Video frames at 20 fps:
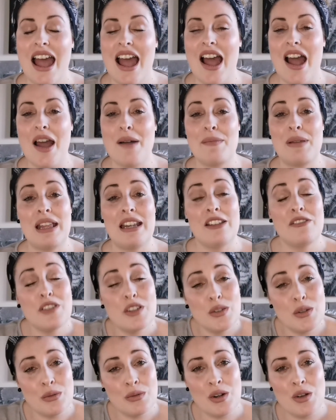And if
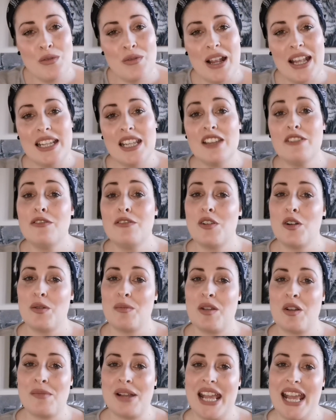you don't already, follow
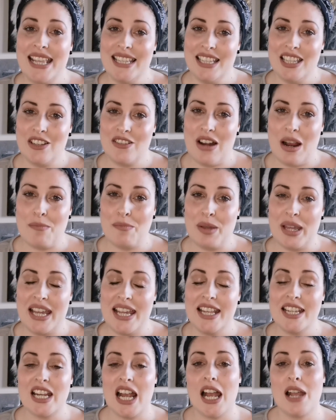me on my Instagram
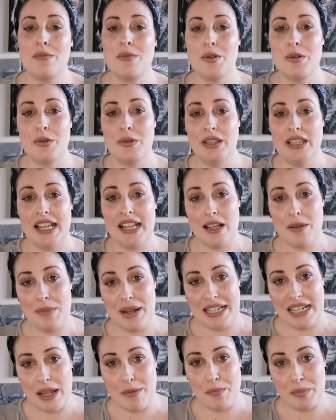page. I will link
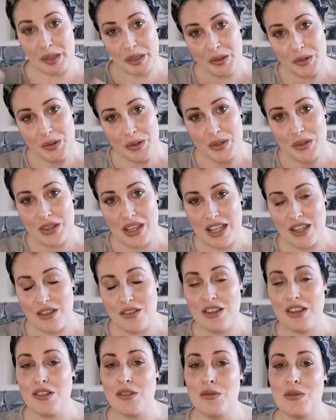my name below so that you
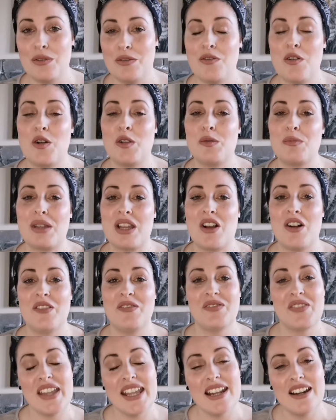can go and follow me
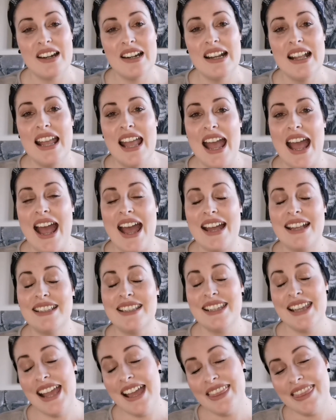on there. And
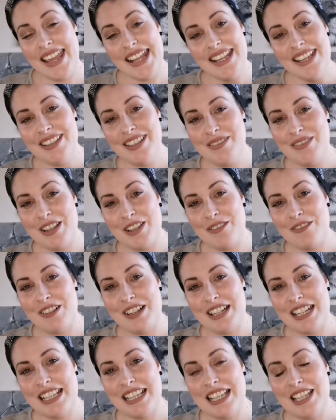yeah, thank you so much for
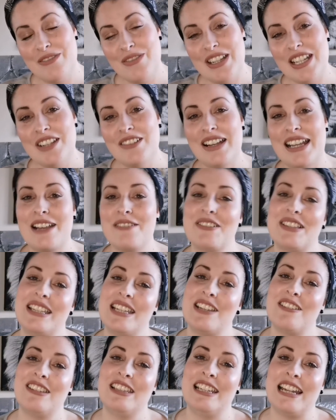watching this video, and I will see
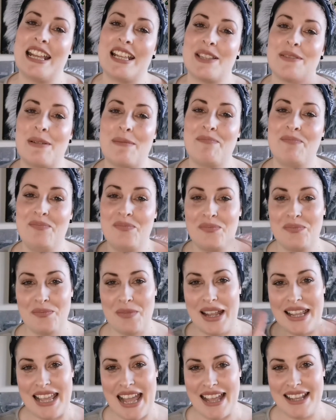you in the next one.
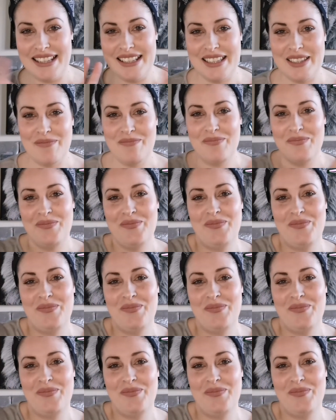Bye guys!